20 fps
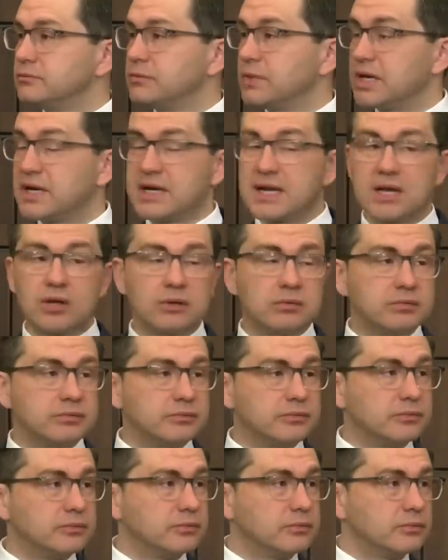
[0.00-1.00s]
We had a deal.
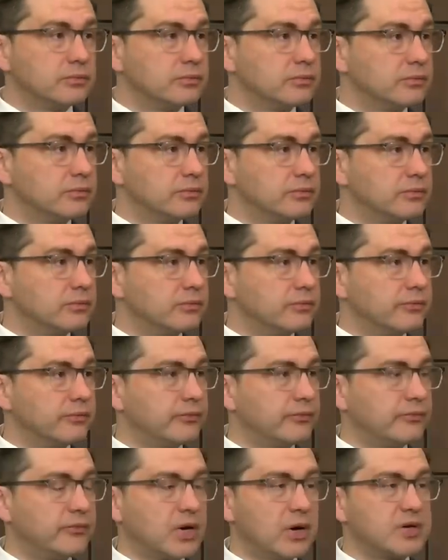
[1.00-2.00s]

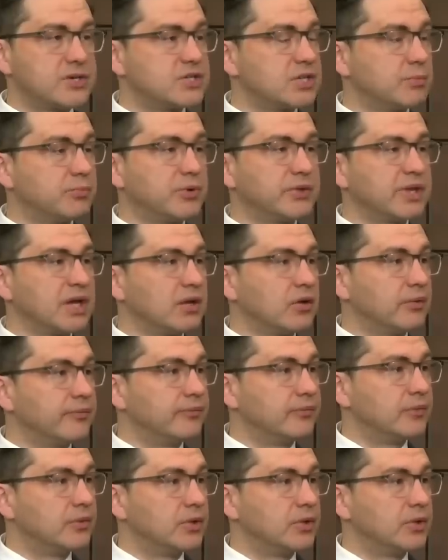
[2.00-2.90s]
Very simple deal.